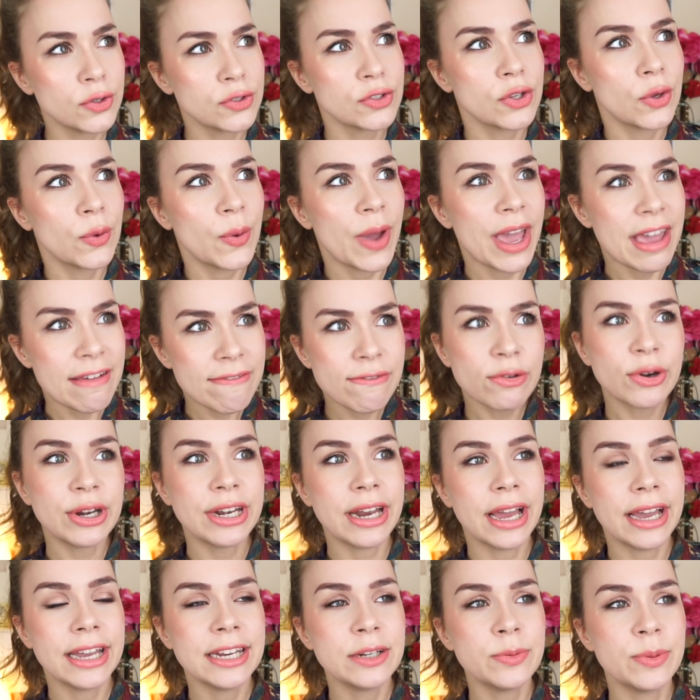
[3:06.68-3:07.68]
so every
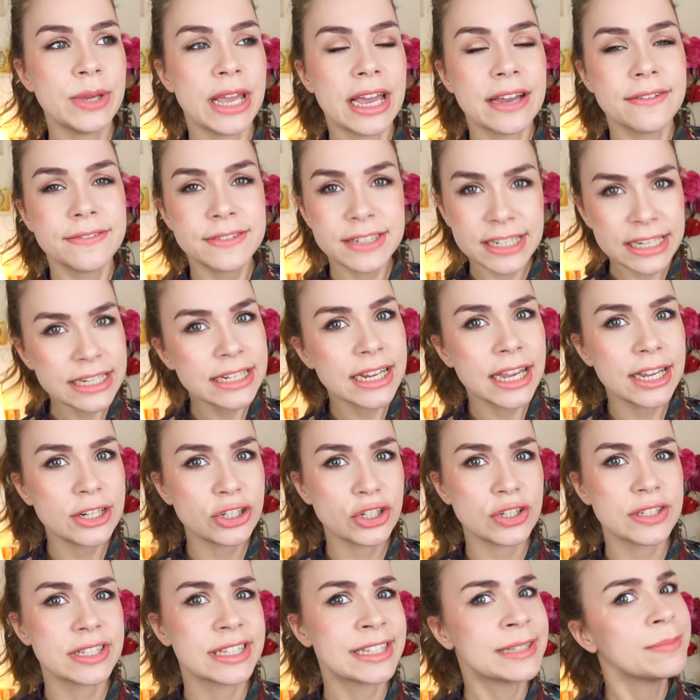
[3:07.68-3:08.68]
night we have
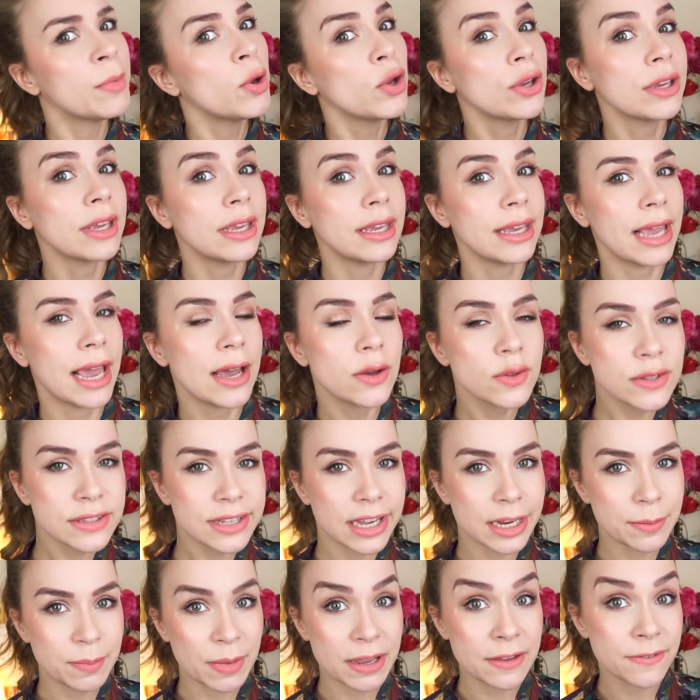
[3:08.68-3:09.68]
teenagers smoking
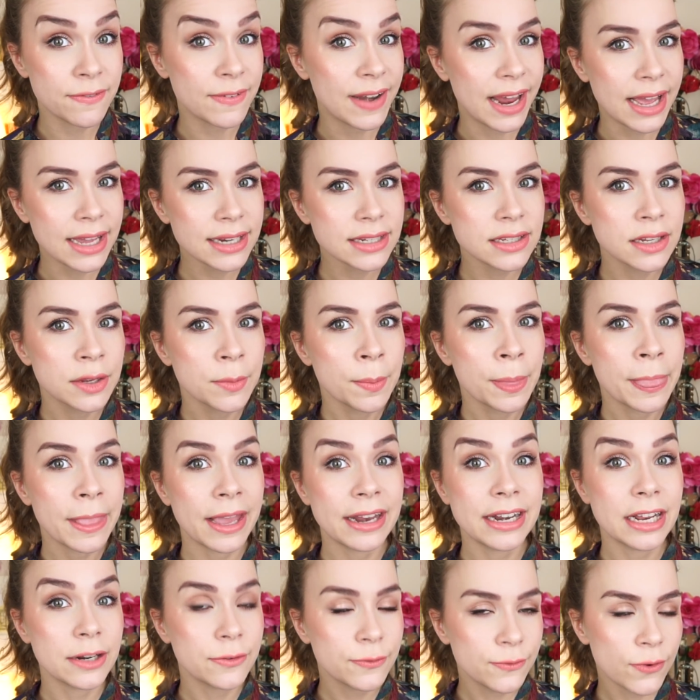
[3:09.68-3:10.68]
outside my flat,
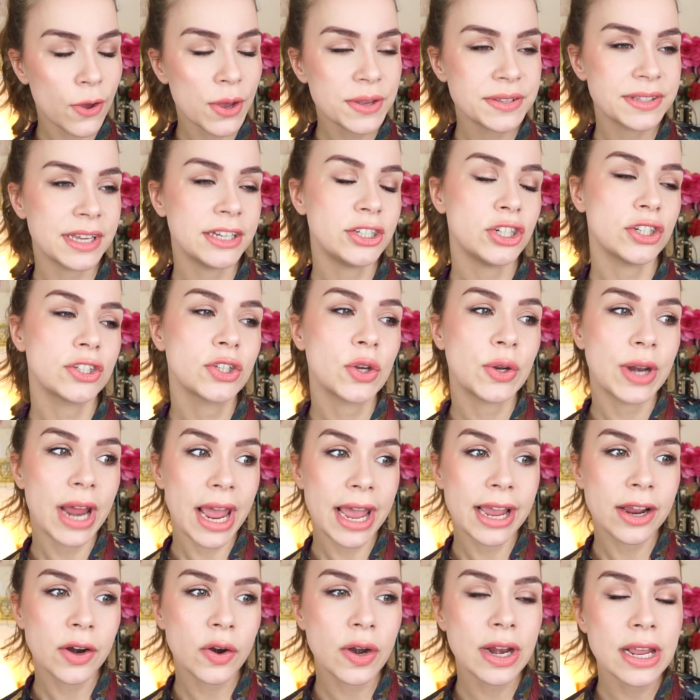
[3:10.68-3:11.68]
and at first I just got
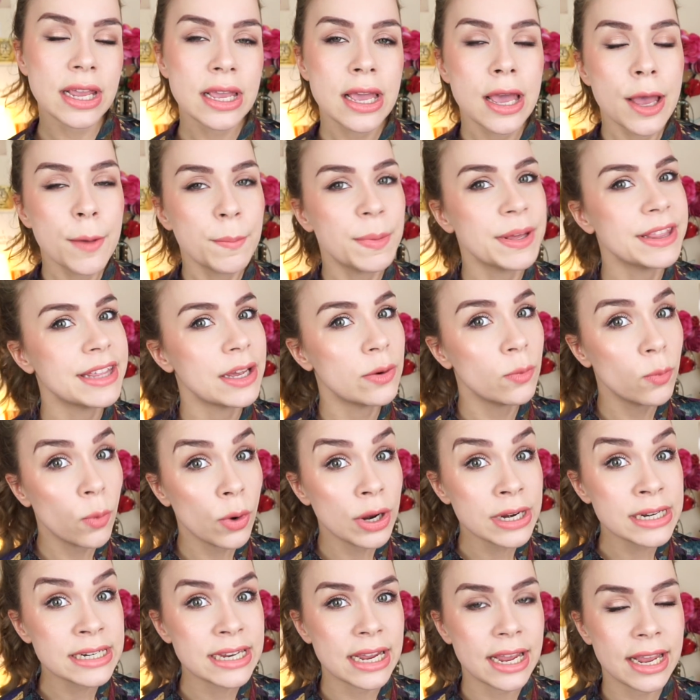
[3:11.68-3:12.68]
angry, but then
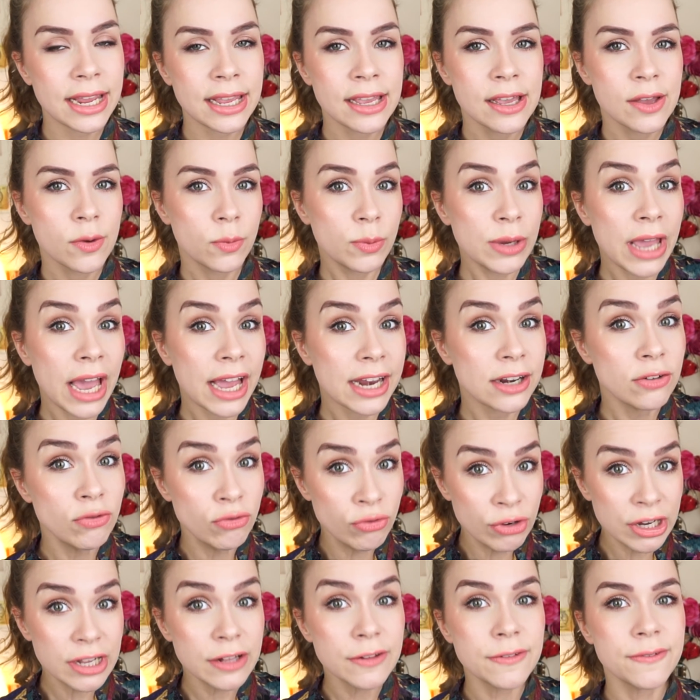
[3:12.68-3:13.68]
one day we had a
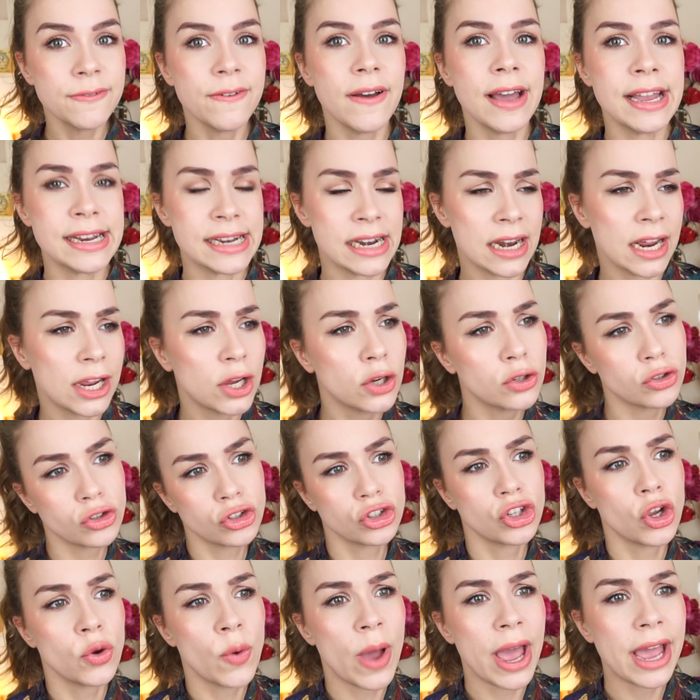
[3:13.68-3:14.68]
real fight and I got
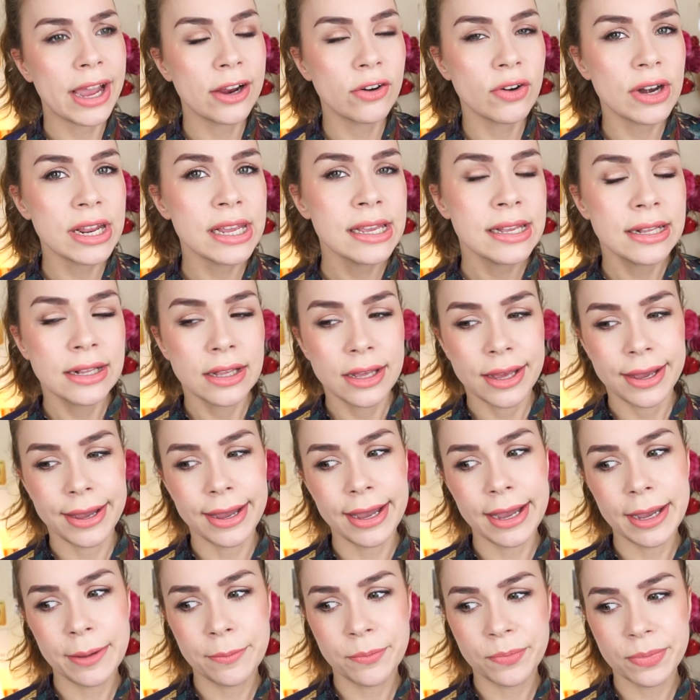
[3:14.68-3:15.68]
so angry,
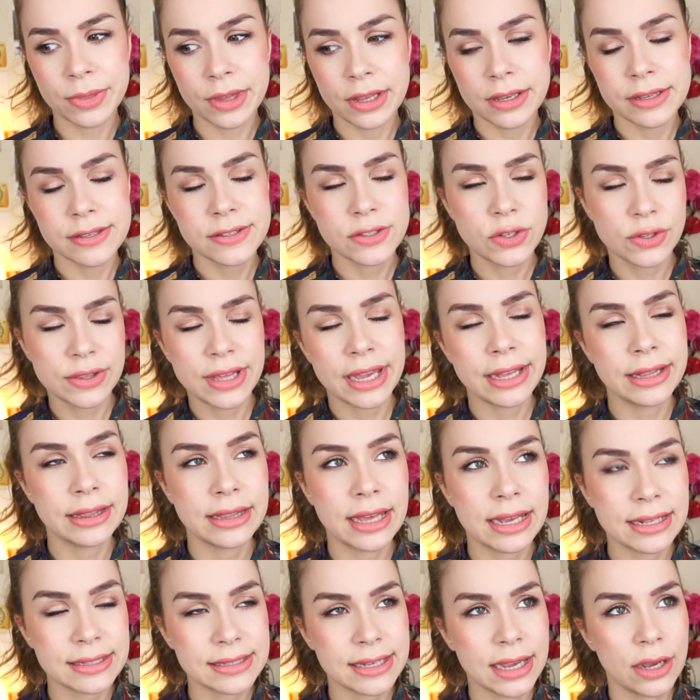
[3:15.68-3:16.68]
so then
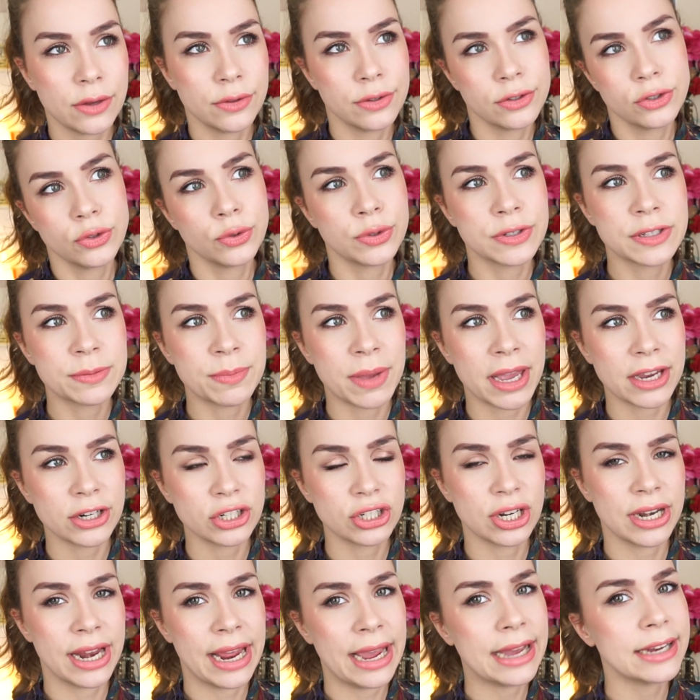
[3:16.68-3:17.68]
that's how the door
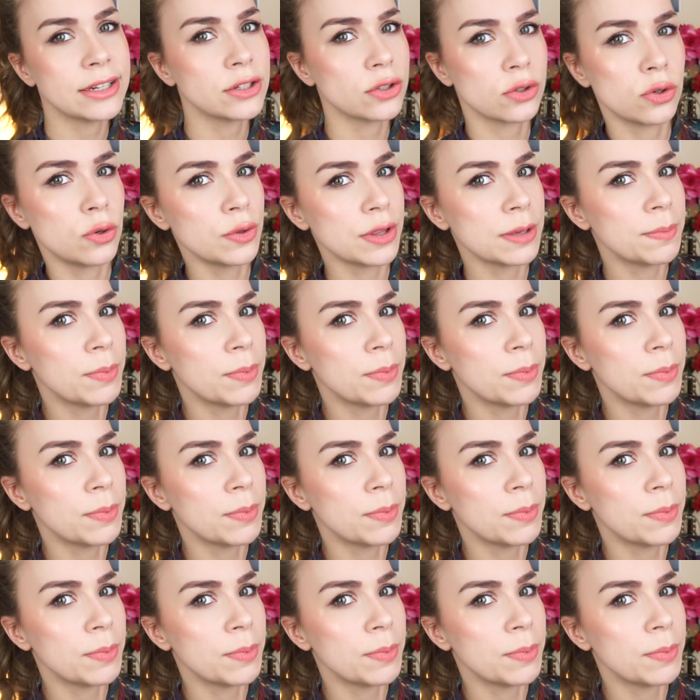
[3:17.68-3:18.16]
smashed and I had to call the